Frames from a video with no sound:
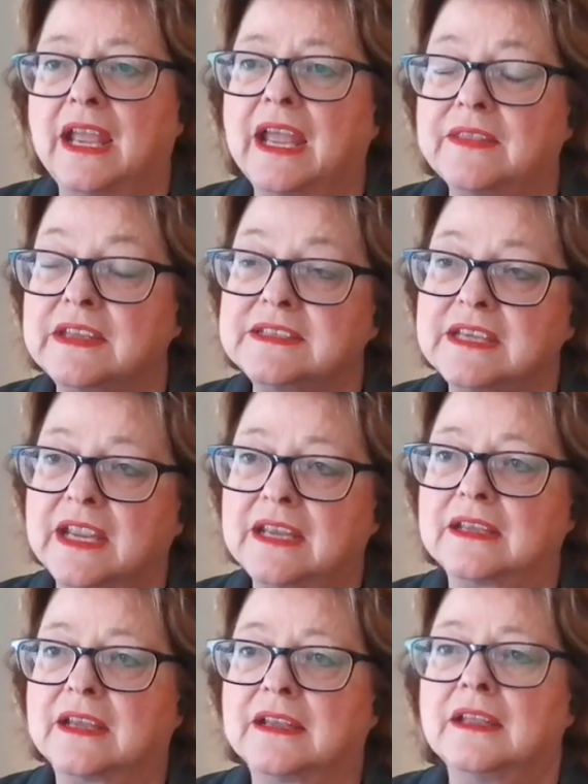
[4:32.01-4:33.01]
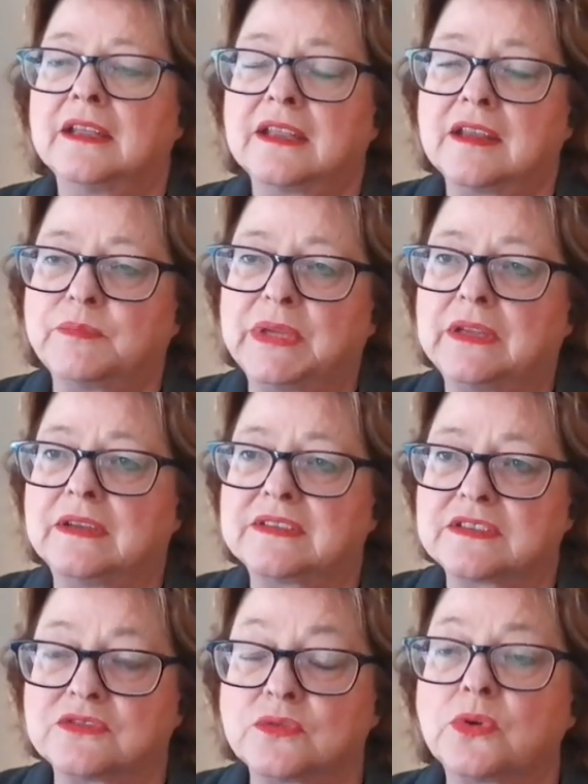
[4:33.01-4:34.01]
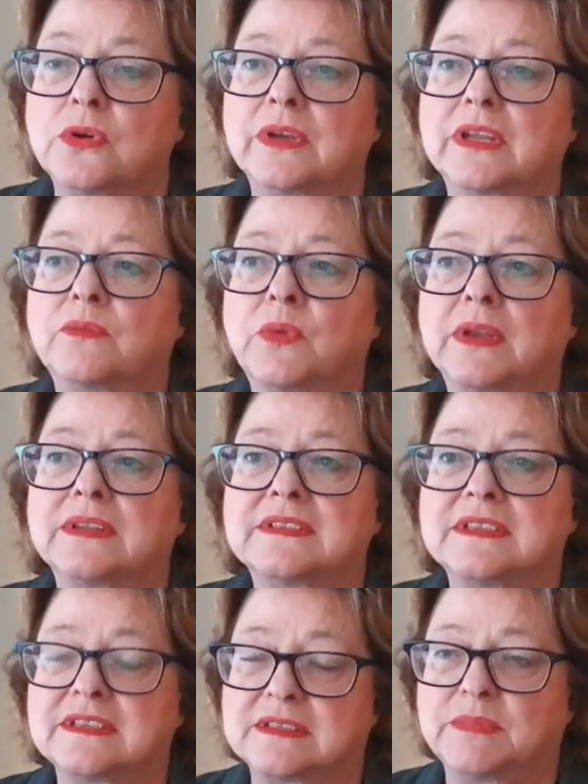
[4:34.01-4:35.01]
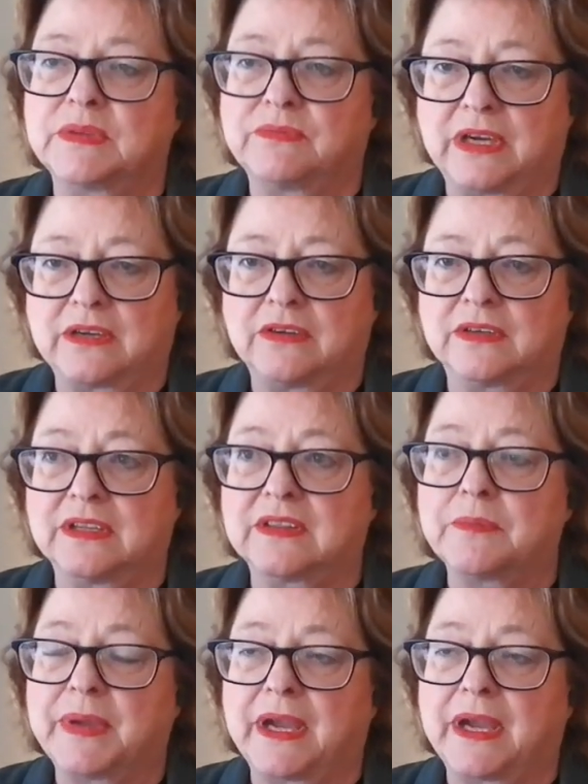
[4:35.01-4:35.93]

And the data can be stored in one system of record in the